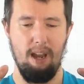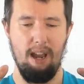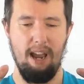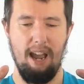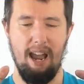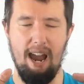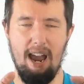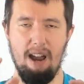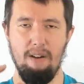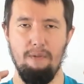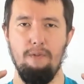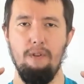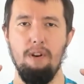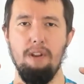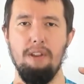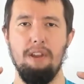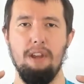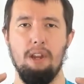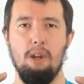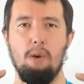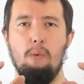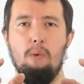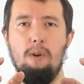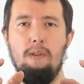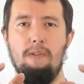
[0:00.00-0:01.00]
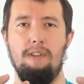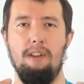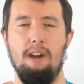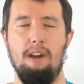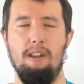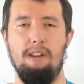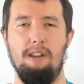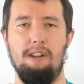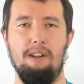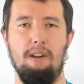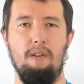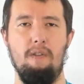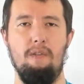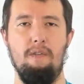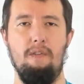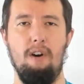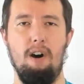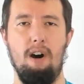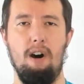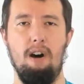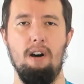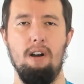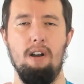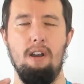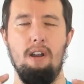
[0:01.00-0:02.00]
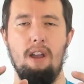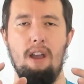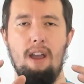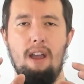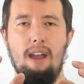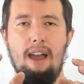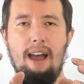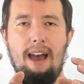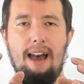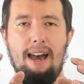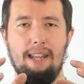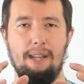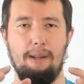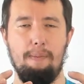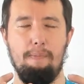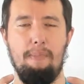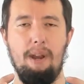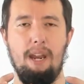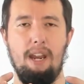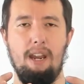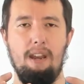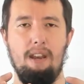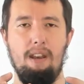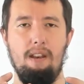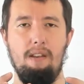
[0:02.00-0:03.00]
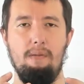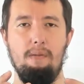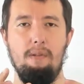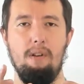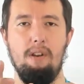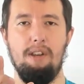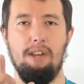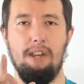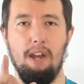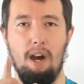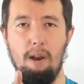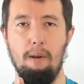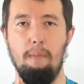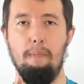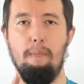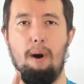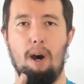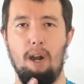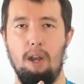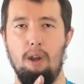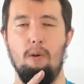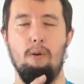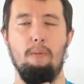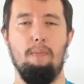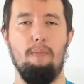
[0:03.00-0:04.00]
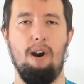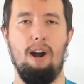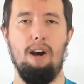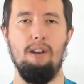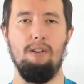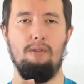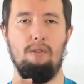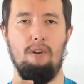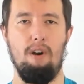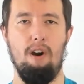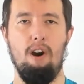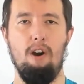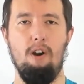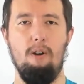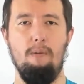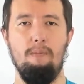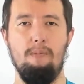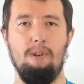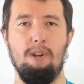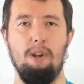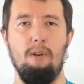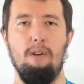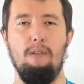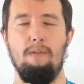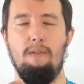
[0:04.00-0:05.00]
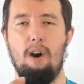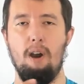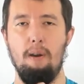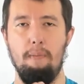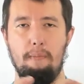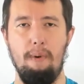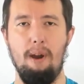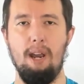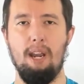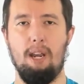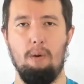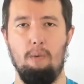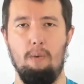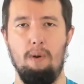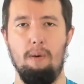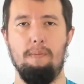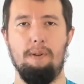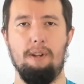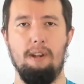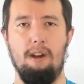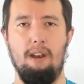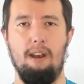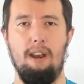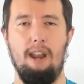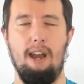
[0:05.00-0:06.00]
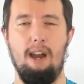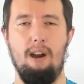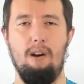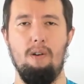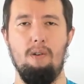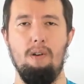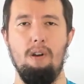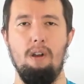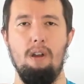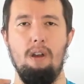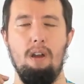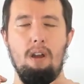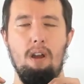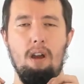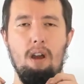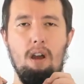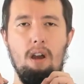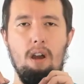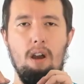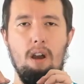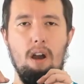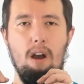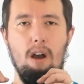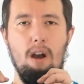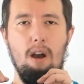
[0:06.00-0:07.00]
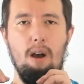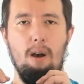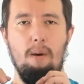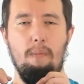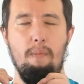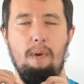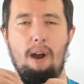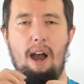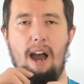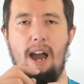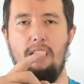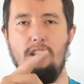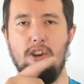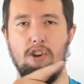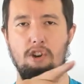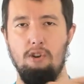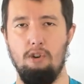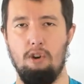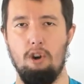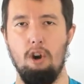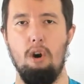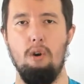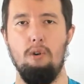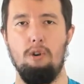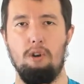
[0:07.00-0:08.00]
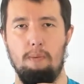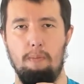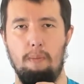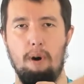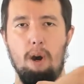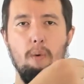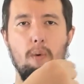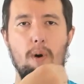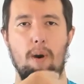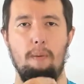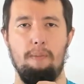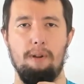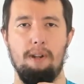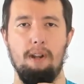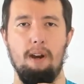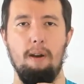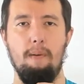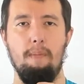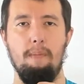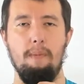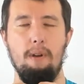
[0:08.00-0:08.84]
Everything we've done so far has been done by your browser at home. So if I make a website now, and you go to my website,